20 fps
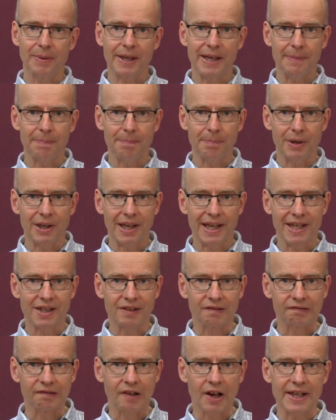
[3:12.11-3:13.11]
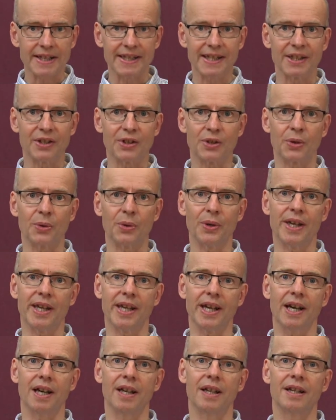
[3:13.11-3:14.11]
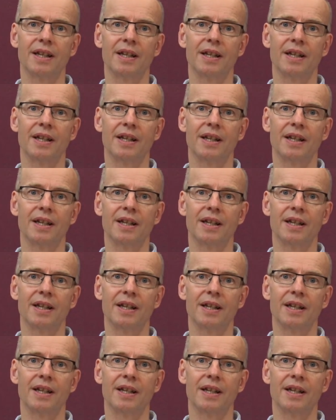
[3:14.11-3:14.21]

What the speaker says: people he's writing to here